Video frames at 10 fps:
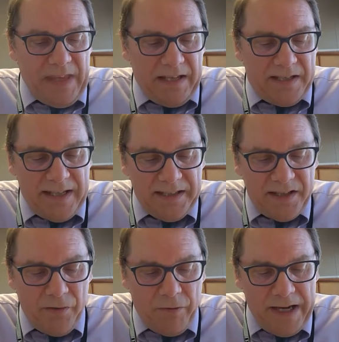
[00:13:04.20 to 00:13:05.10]

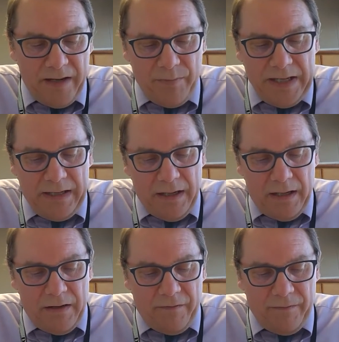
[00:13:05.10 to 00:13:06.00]
Since the week
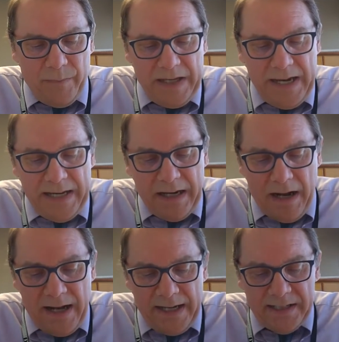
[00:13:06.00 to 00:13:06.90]
of beginning
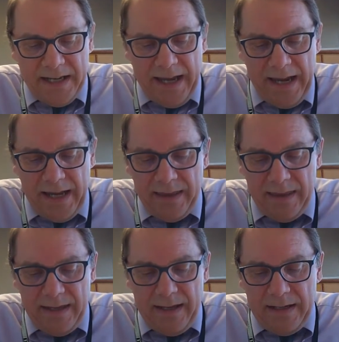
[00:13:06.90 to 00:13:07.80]
August 8th,
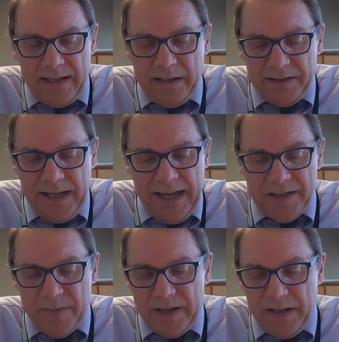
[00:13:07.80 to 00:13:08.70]
Delta
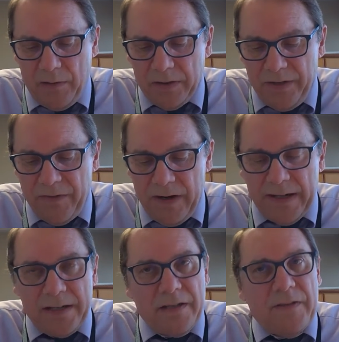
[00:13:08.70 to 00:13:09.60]
has been the only
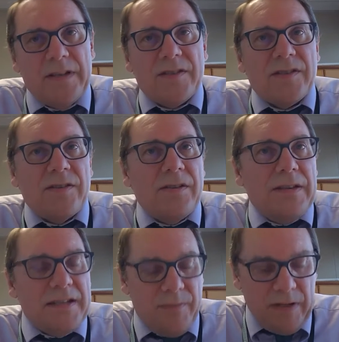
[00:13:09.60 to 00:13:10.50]
variant of concern
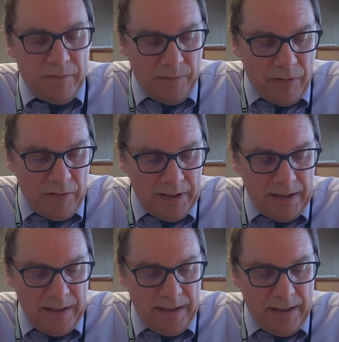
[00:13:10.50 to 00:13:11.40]
that's been
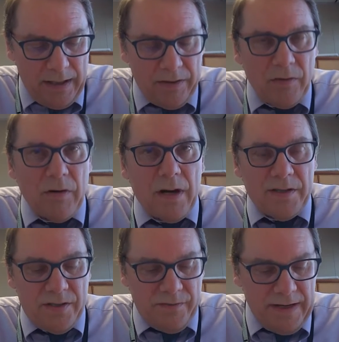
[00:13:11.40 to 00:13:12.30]
reported through our
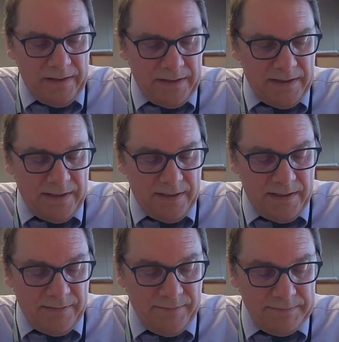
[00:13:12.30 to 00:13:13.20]
surveillance
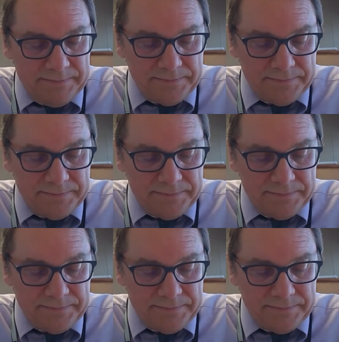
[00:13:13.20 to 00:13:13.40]
system.